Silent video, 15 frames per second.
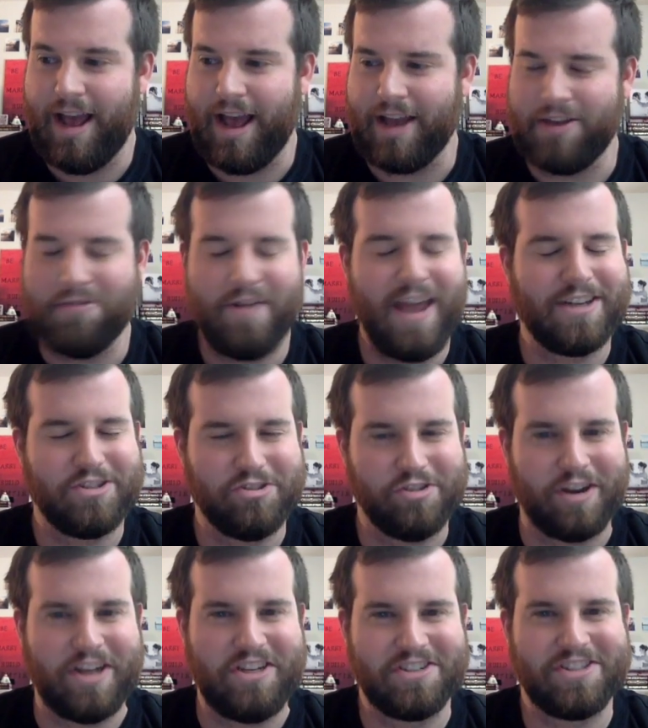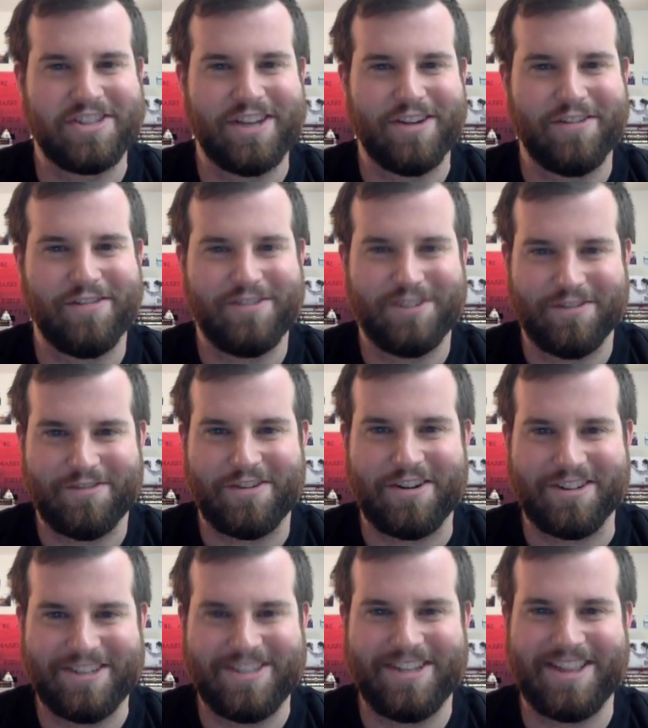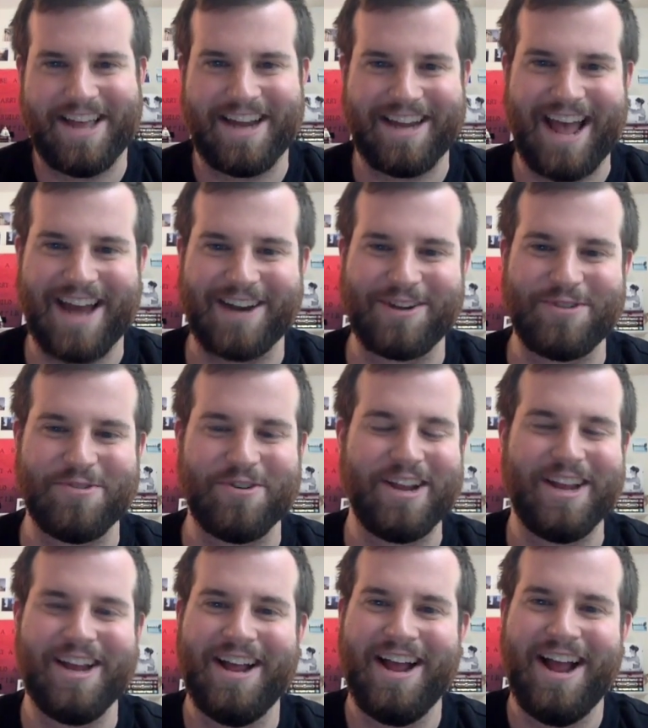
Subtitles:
And you can't train yourself to fall into that category.